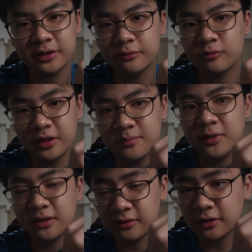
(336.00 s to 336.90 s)
Really
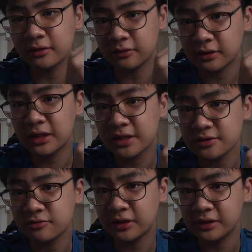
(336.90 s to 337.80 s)
made the class a
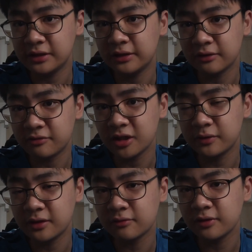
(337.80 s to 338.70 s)
friendly
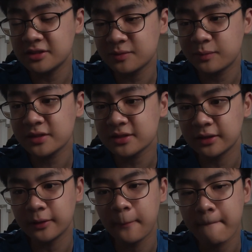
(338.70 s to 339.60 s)
environment and friendly space.
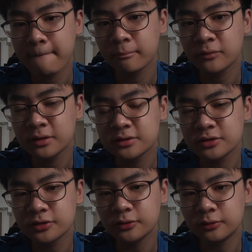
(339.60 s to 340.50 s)
Yeah.
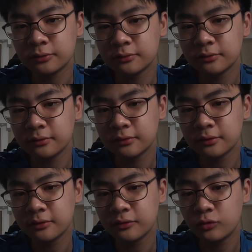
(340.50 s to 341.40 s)
So
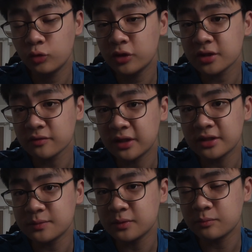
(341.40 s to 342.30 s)
2 years of that
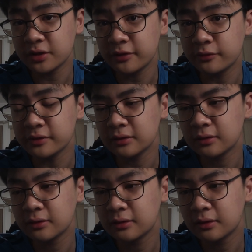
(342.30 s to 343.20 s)
has been pretty good.
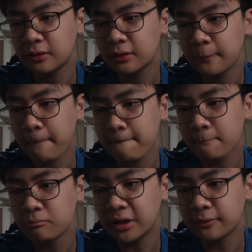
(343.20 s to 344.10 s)

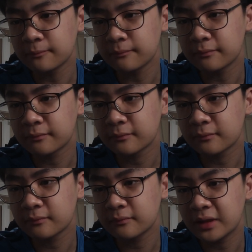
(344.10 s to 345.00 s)
But
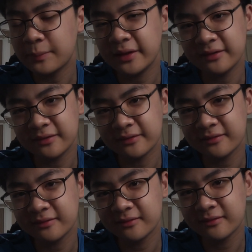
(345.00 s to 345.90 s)
I mean,
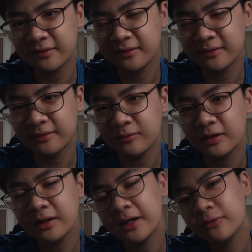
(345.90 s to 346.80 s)

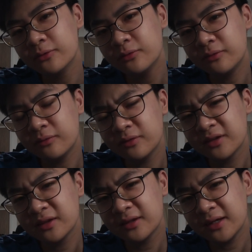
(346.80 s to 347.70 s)
I don't
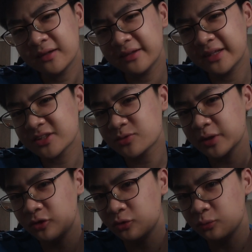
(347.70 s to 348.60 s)
think that's what
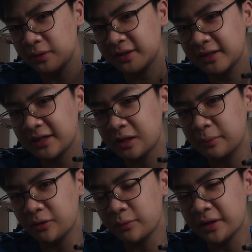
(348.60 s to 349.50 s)
you'd be thinking
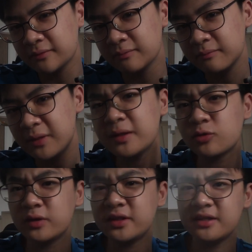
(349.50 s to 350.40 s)
about when maybe
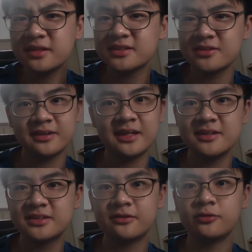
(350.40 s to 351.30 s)
20 years or 10 years
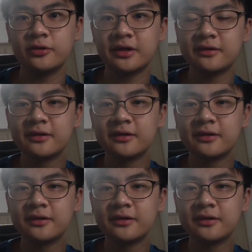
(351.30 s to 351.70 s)
down the road, like